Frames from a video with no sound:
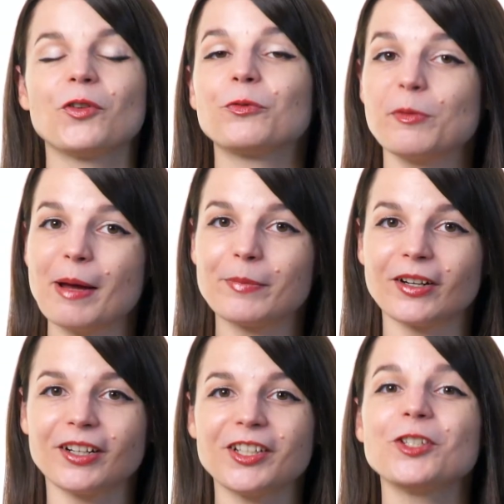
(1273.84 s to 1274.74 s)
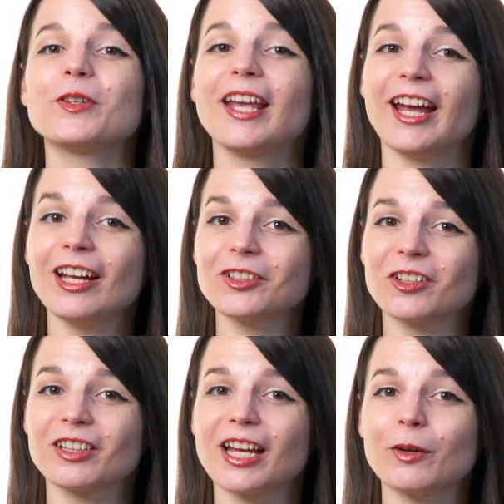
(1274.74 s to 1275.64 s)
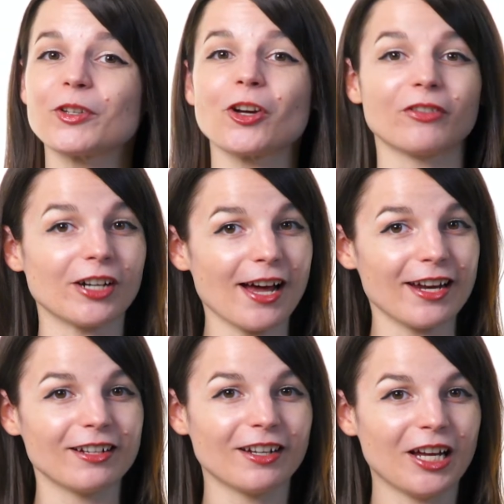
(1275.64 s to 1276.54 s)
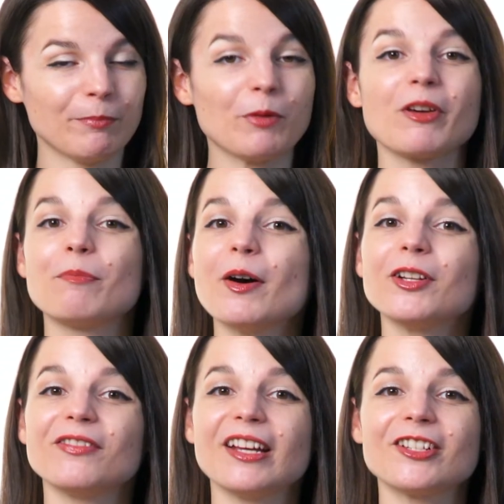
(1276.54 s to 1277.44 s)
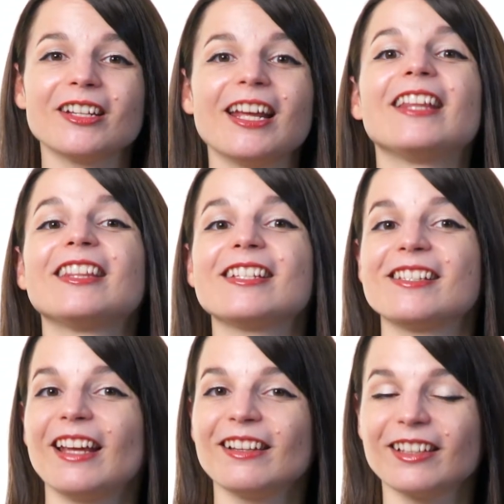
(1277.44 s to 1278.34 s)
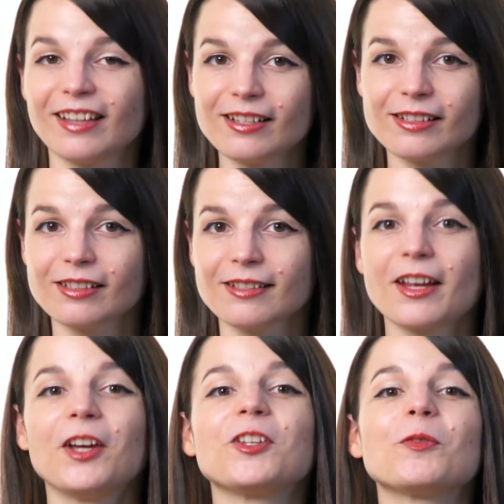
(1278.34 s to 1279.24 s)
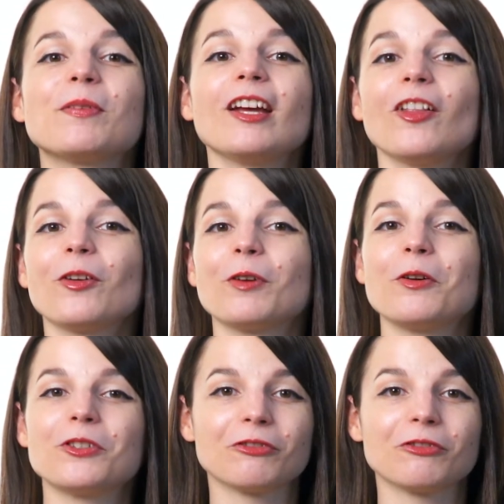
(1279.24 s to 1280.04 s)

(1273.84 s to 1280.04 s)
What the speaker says: Remember, you can't learn a language overnight, but with motivation and these daily lessons, you'll be on the road to